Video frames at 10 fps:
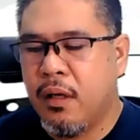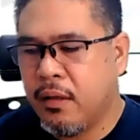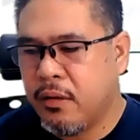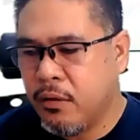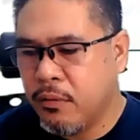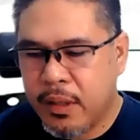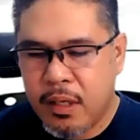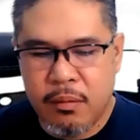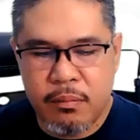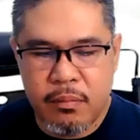and you
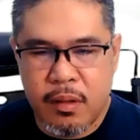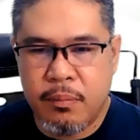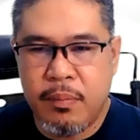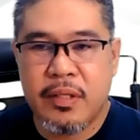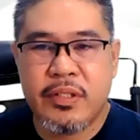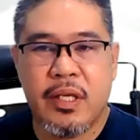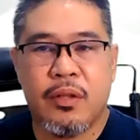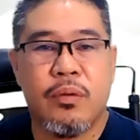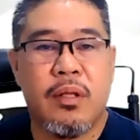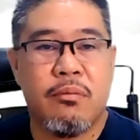became a
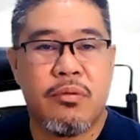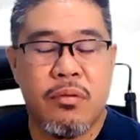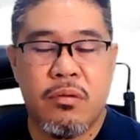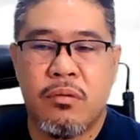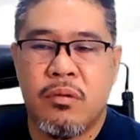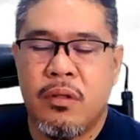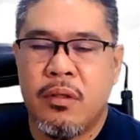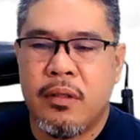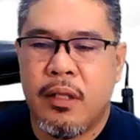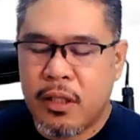blessing to them too.
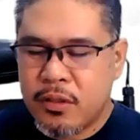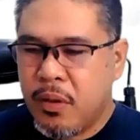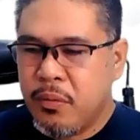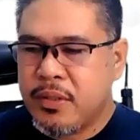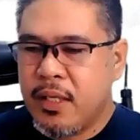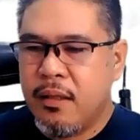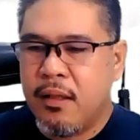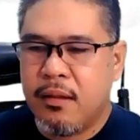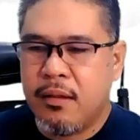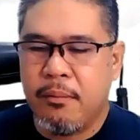That is why we say
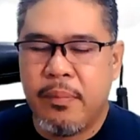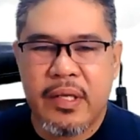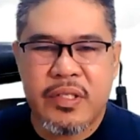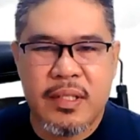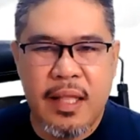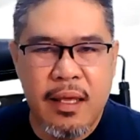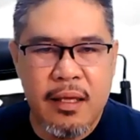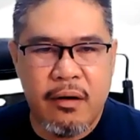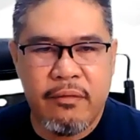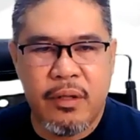that the best
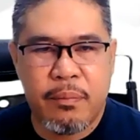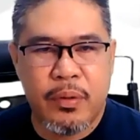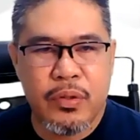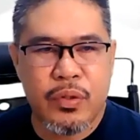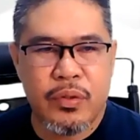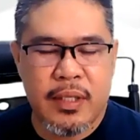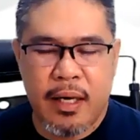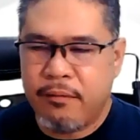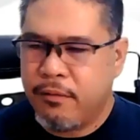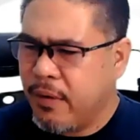day of the
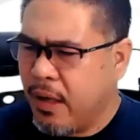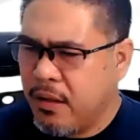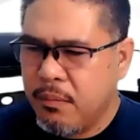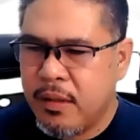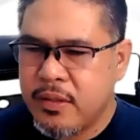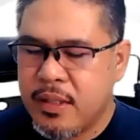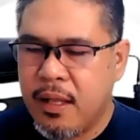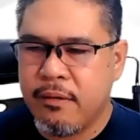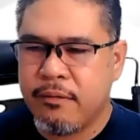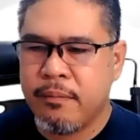person's life, of any man's
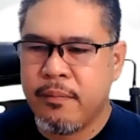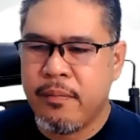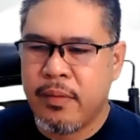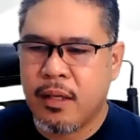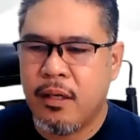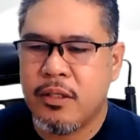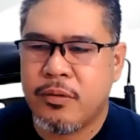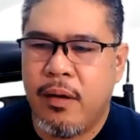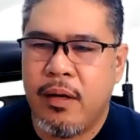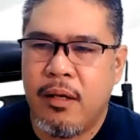life,
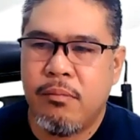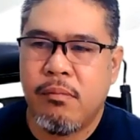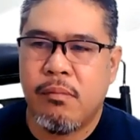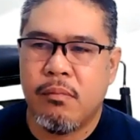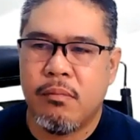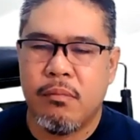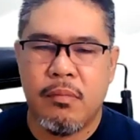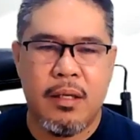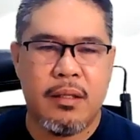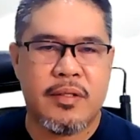is when he
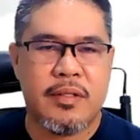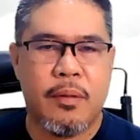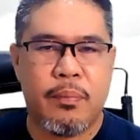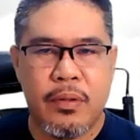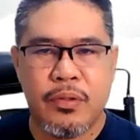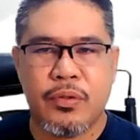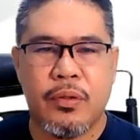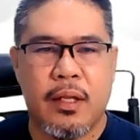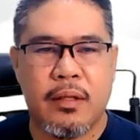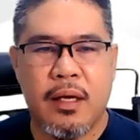meets the
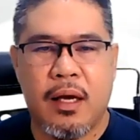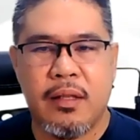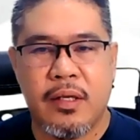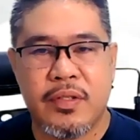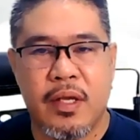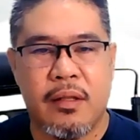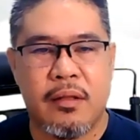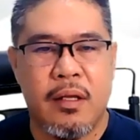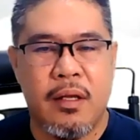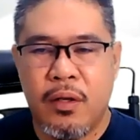person that God has
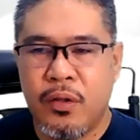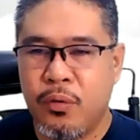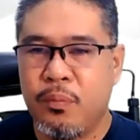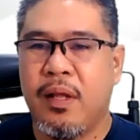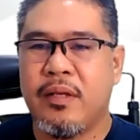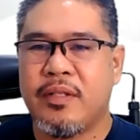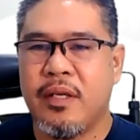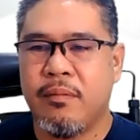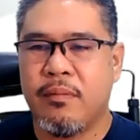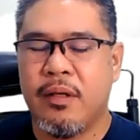sent to
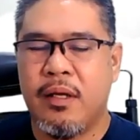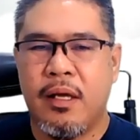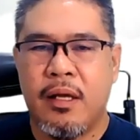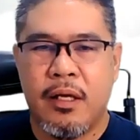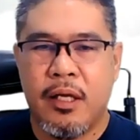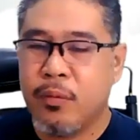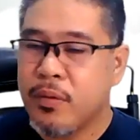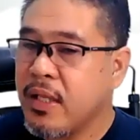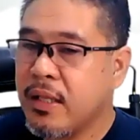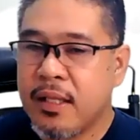bless him. It
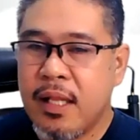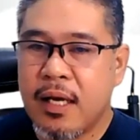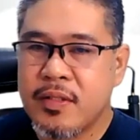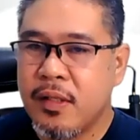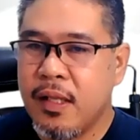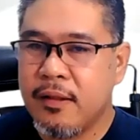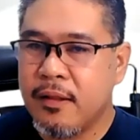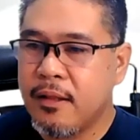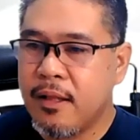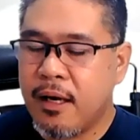was not an
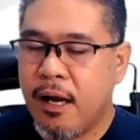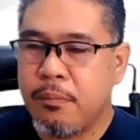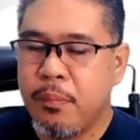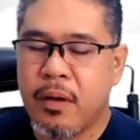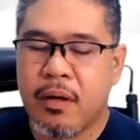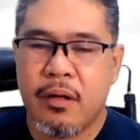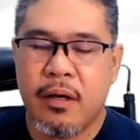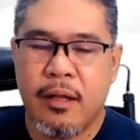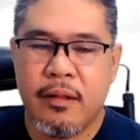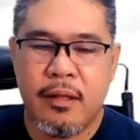accident that the
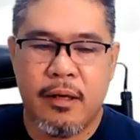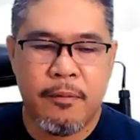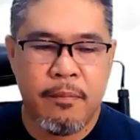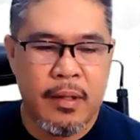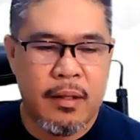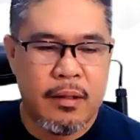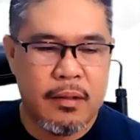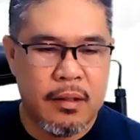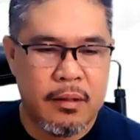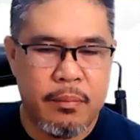cupbearer and
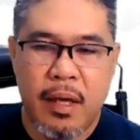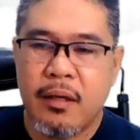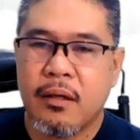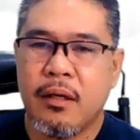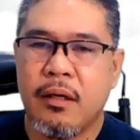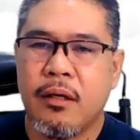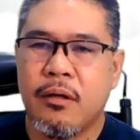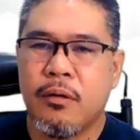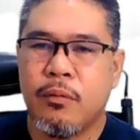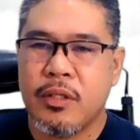the
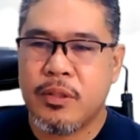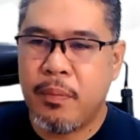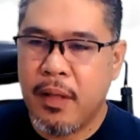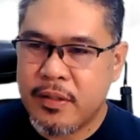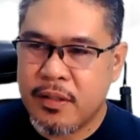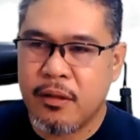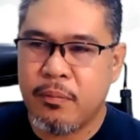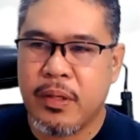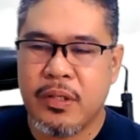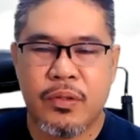baker was placed
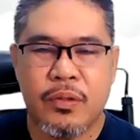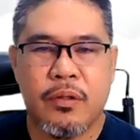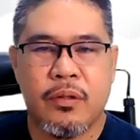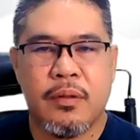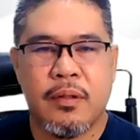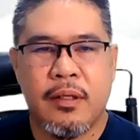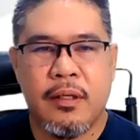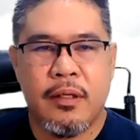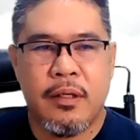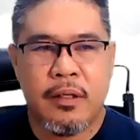in prison.
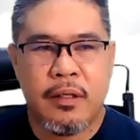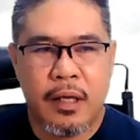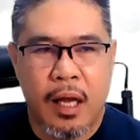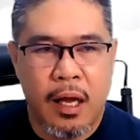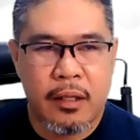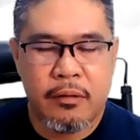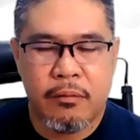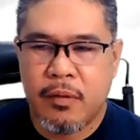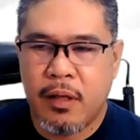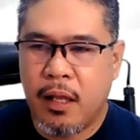
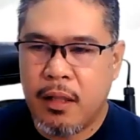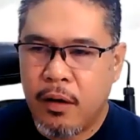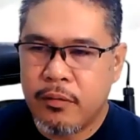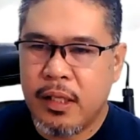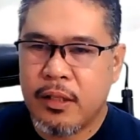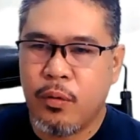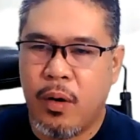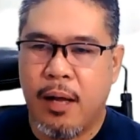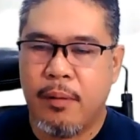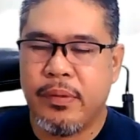God allowed it
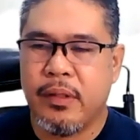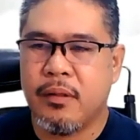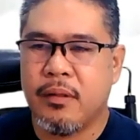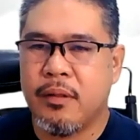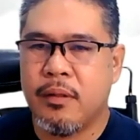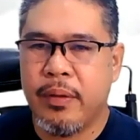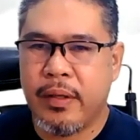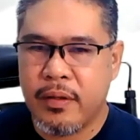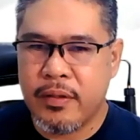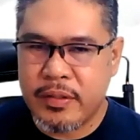to happen
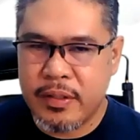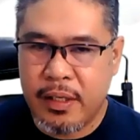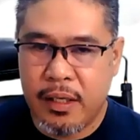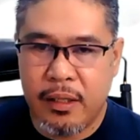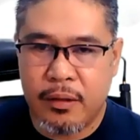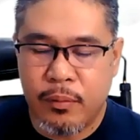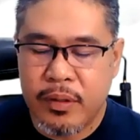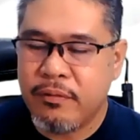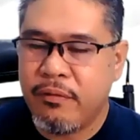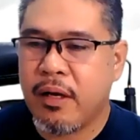because it
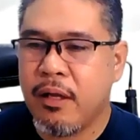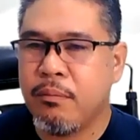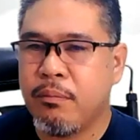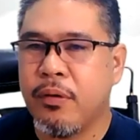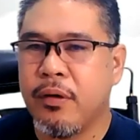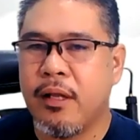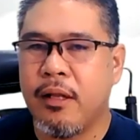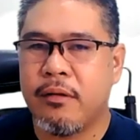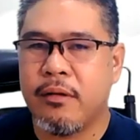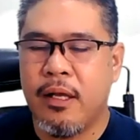was very
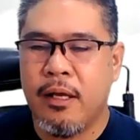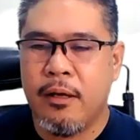important